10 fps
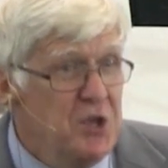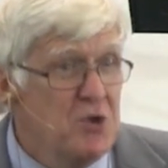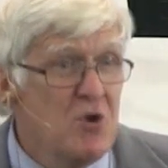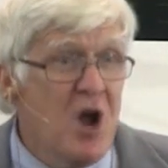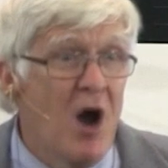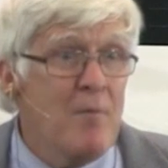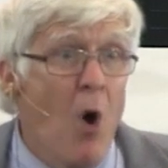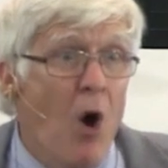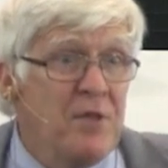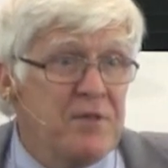you come
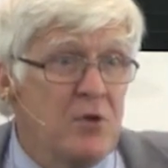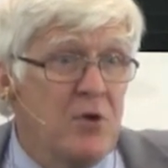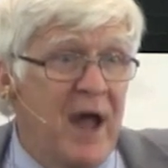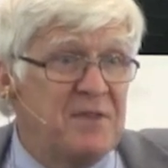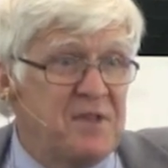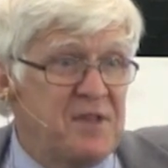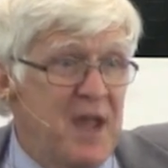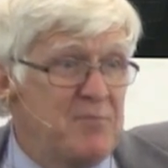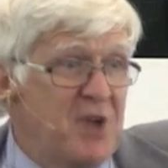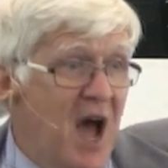also at the
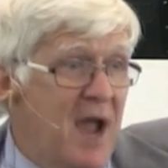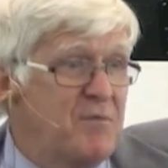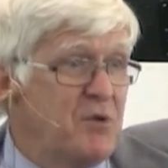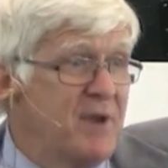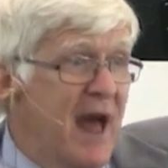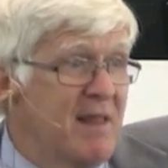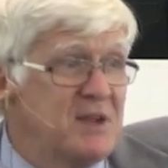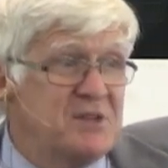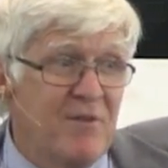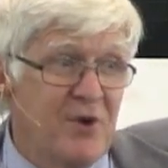same time to a
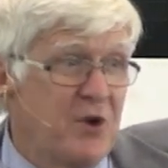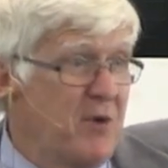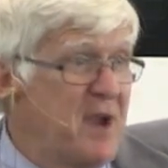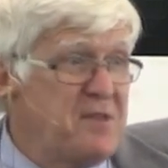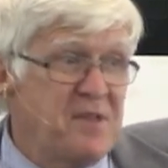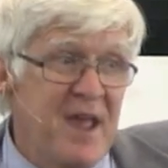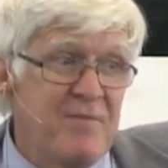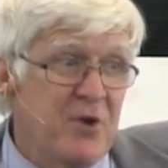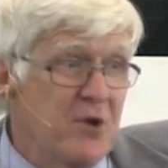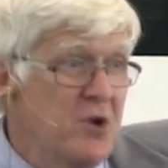knowledge of a great
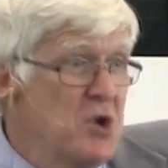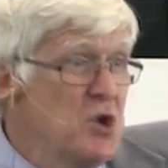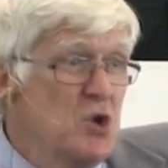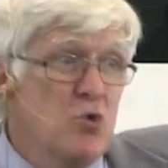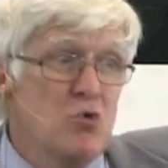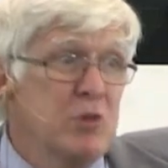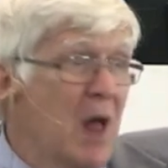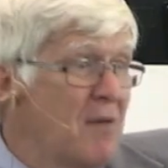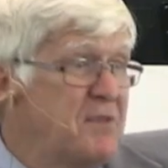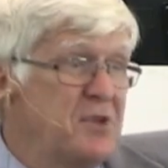Savior who
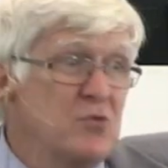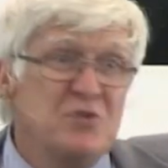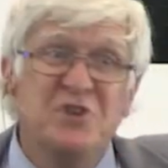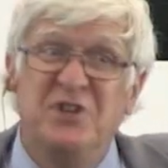loves you